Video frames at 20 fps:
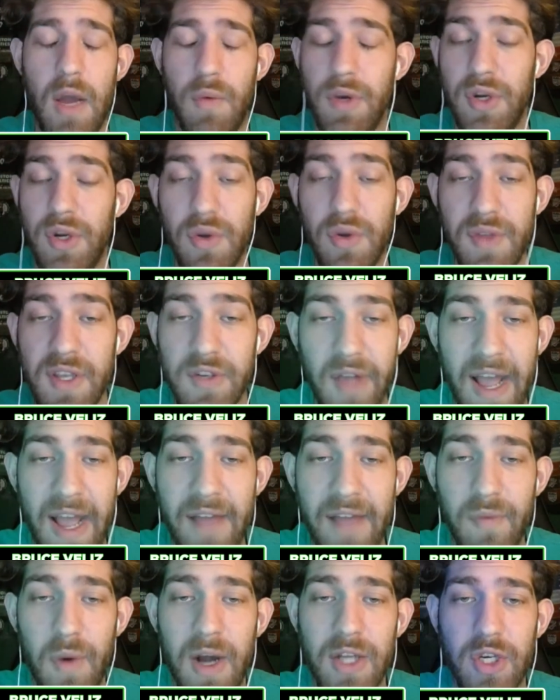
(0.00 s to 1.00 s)
We do these
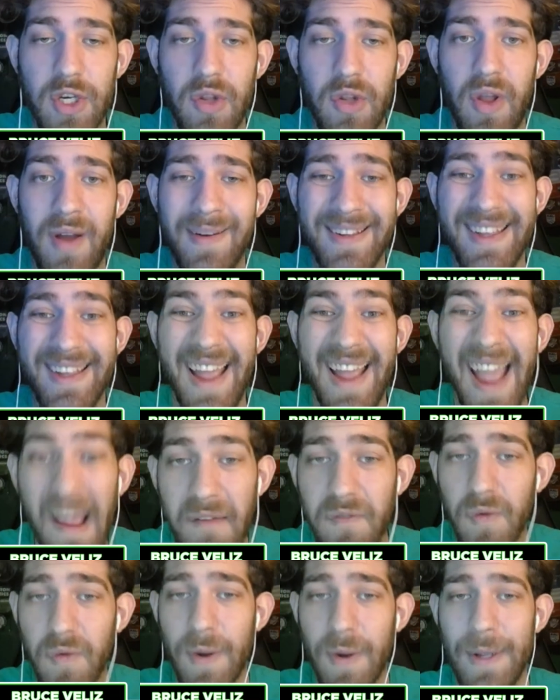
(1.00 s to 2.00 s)
live watch alongs
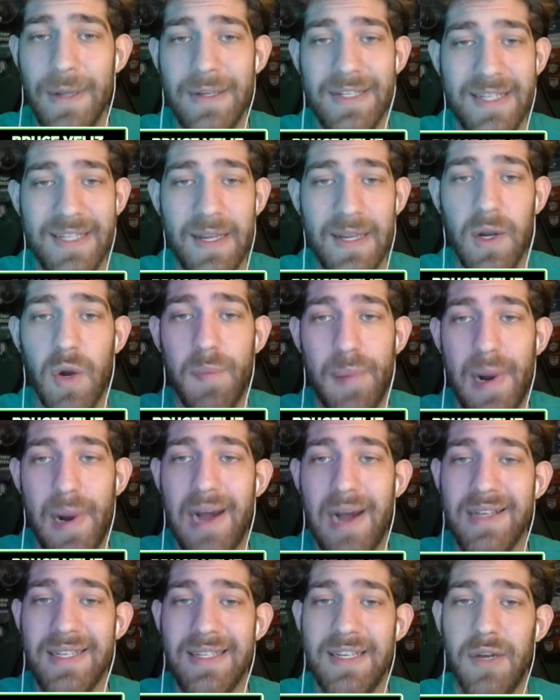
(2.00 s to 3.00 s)
every single
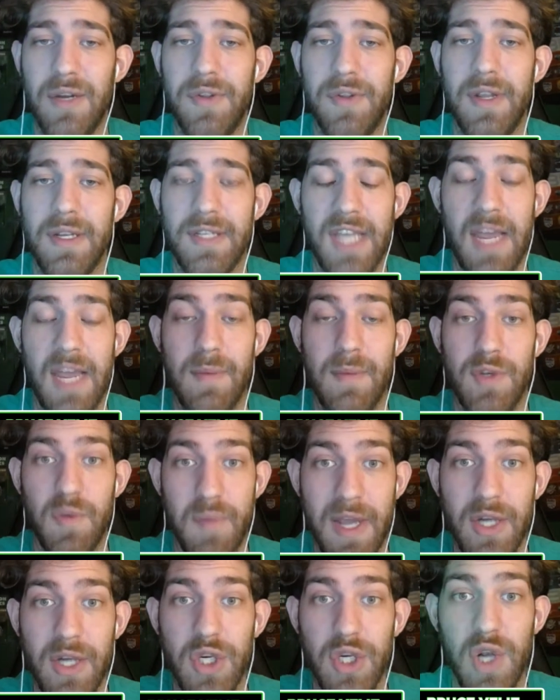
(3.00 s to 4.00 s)
Boston Celtics game. So
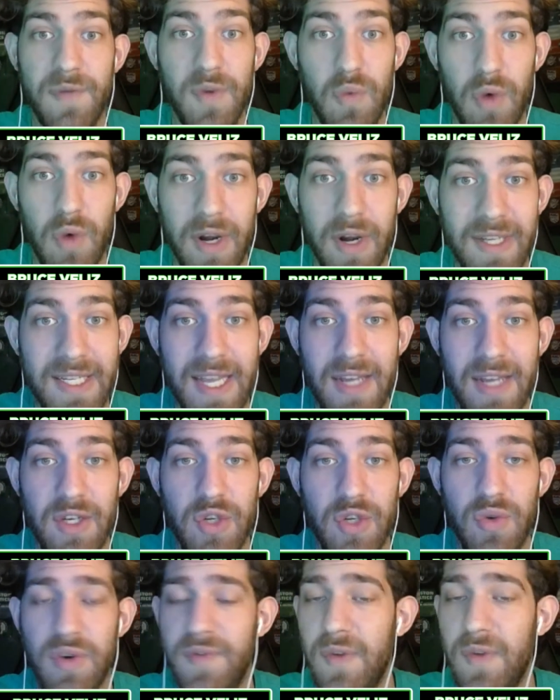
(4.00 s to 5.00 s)
make sure if you want to stay
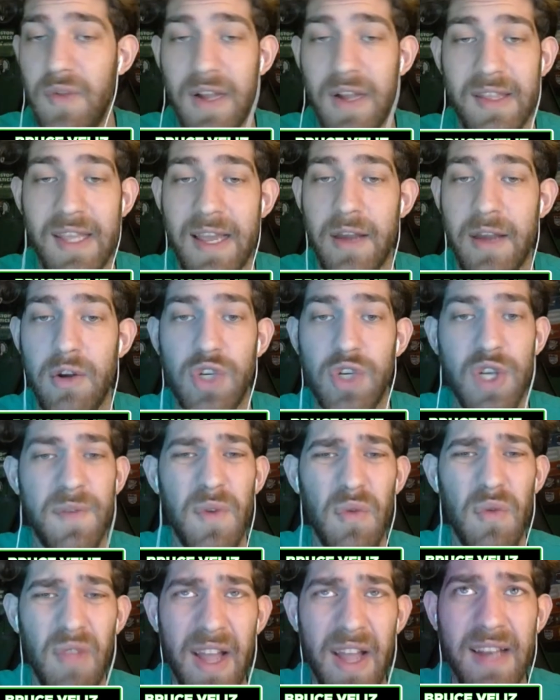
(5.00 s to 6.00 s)
tuned, if you like the energy, if
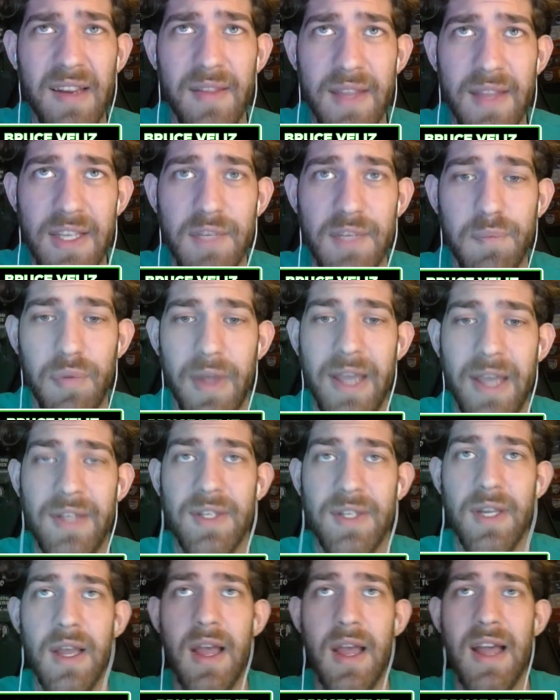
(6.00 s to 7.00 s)
you like this
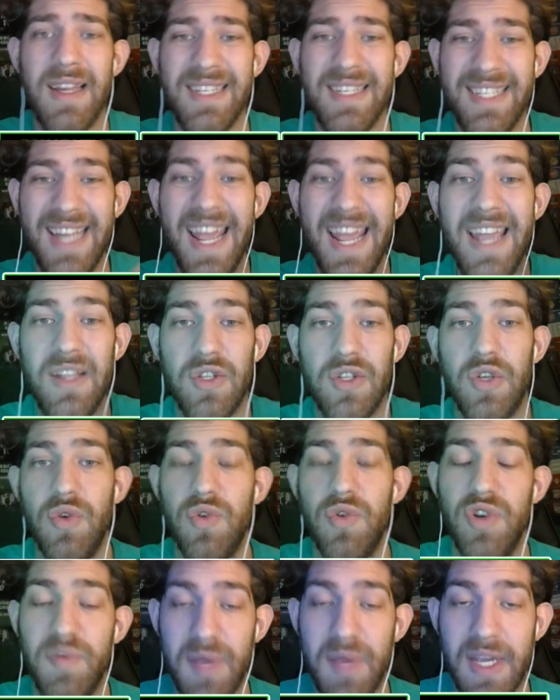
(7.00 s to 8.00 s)
place, stay
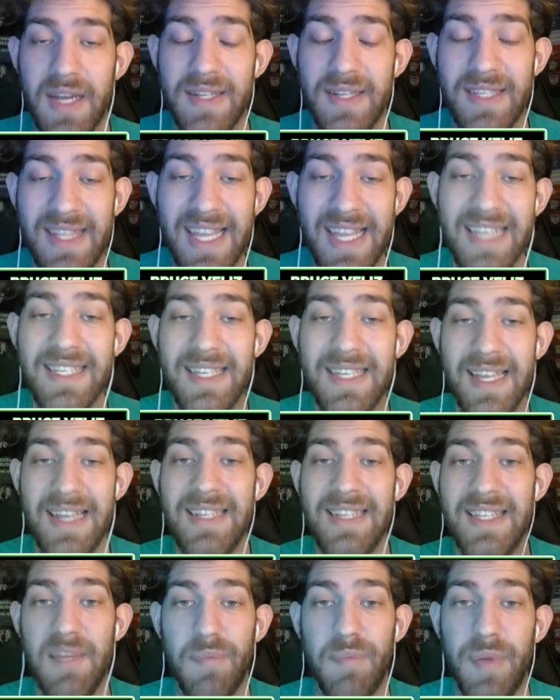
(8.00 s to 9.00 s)
tuned because this
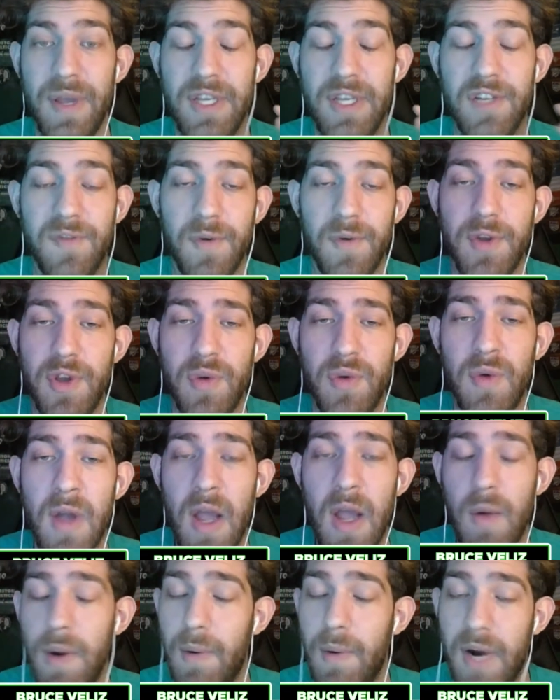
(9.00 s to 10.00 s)
is the place for you.
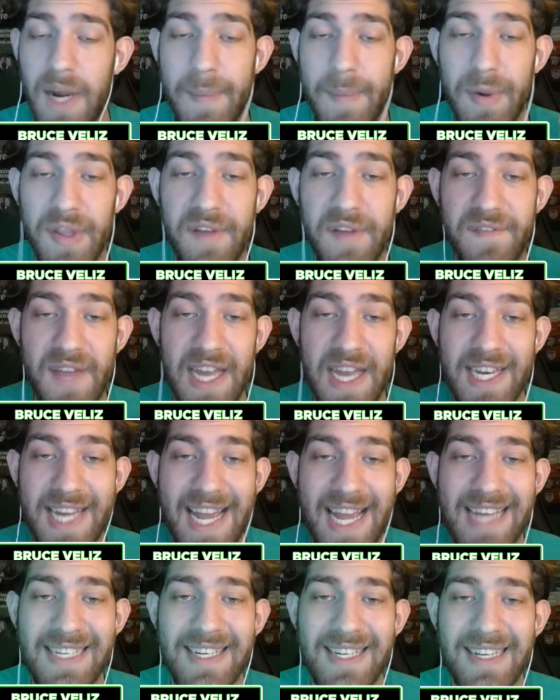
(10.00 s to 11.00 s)
I want to build a
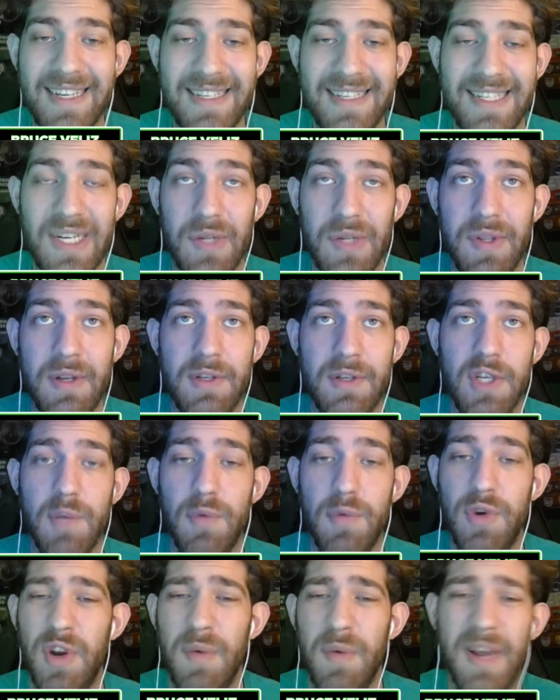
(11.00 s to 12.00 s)
fantastic Celtics
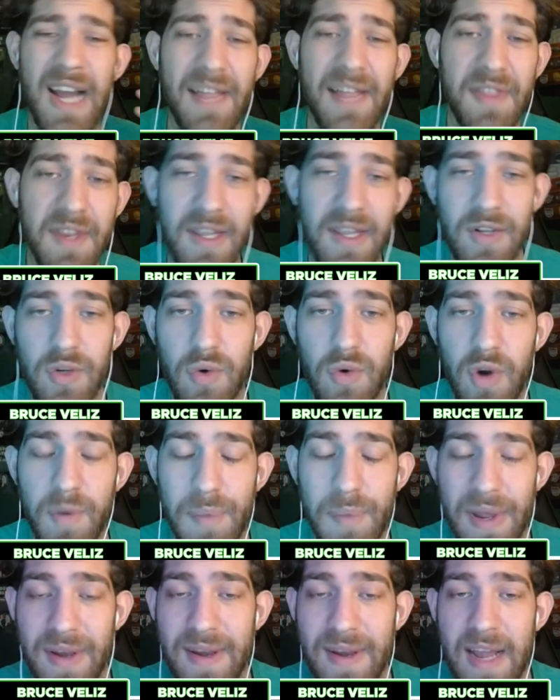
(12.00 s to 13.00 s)
community. We got the Discord
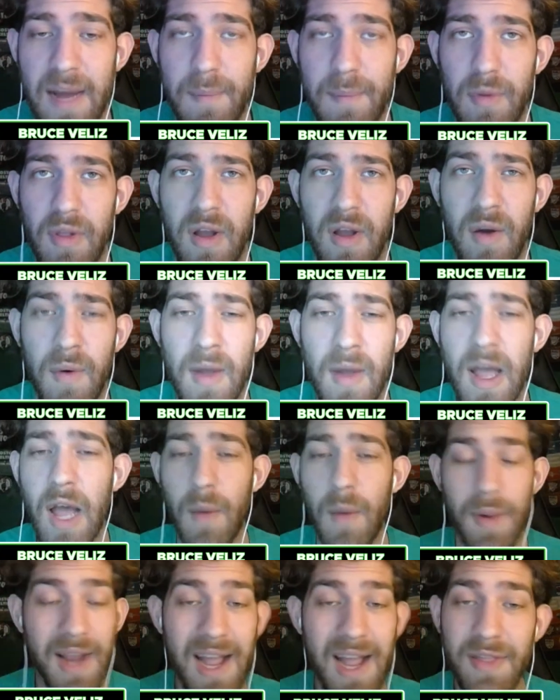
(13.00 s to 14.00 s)
pinned down below.
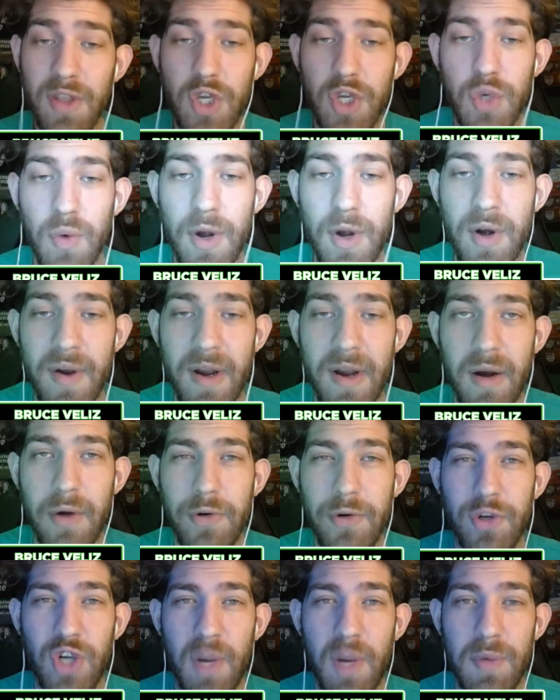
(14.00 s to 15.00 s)
We got the Twitter in our
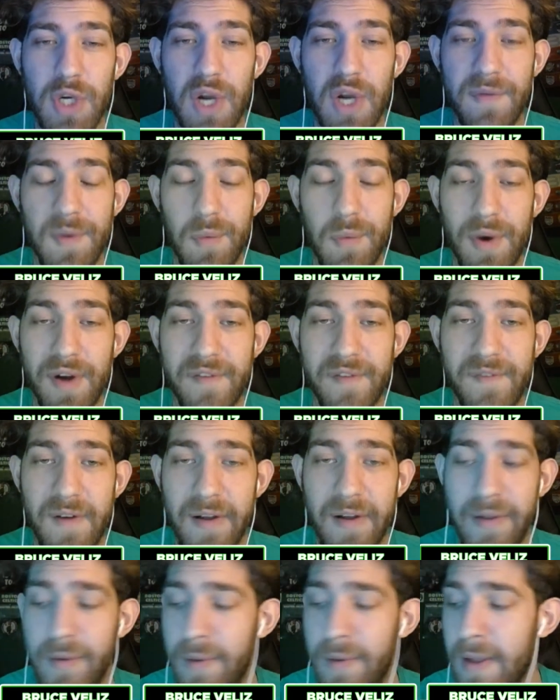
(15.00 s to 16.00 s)
description if you want to
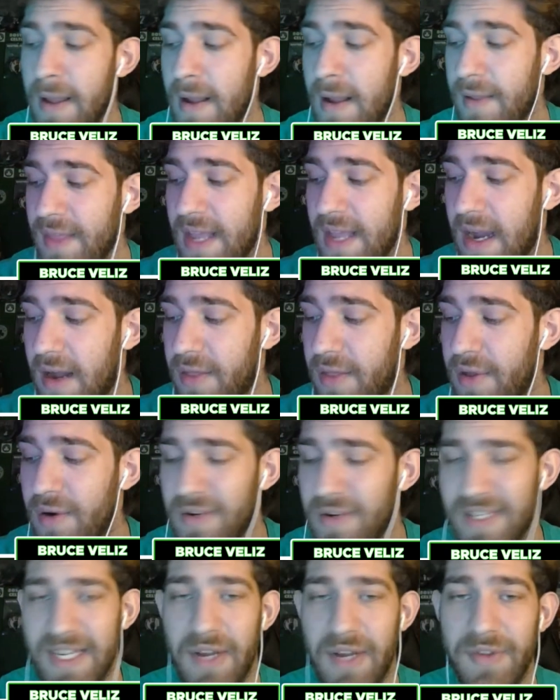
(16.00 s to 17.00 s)
follow the other
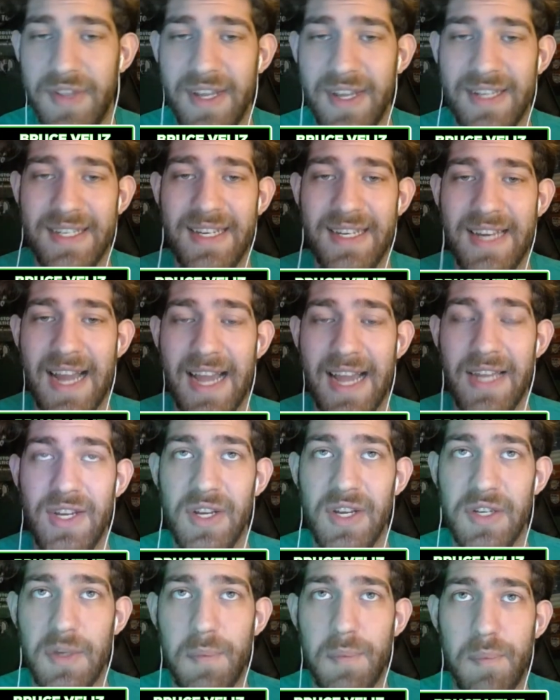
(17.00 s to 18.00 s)
Celtics
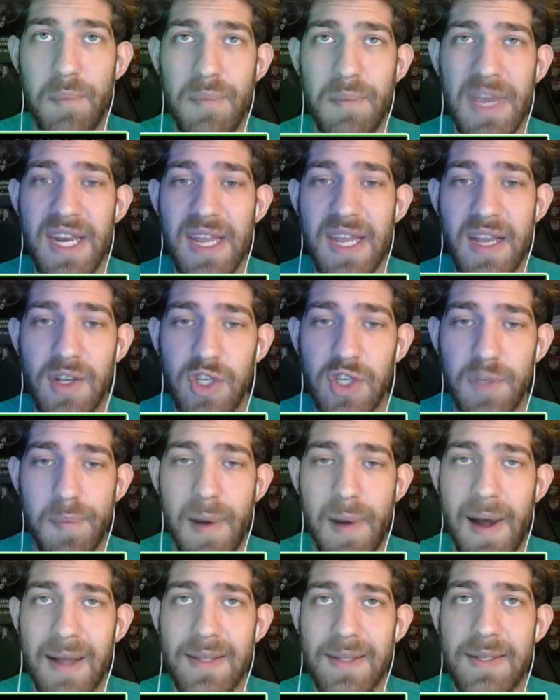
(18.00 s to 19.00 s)
Digest media
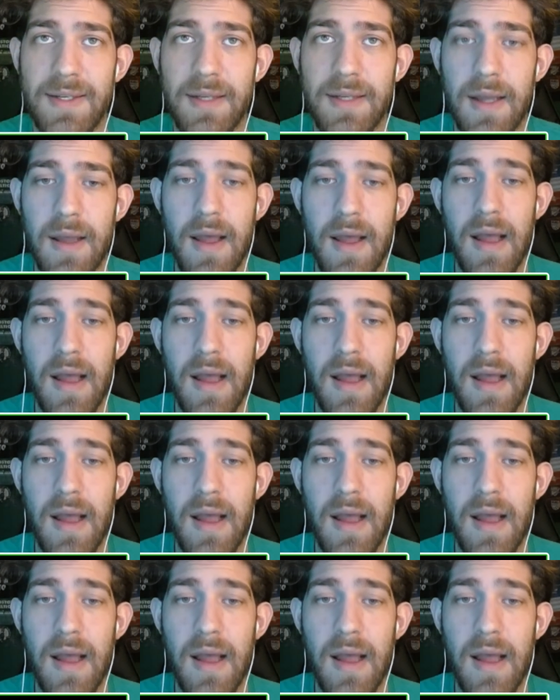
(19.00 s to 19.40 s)
spots.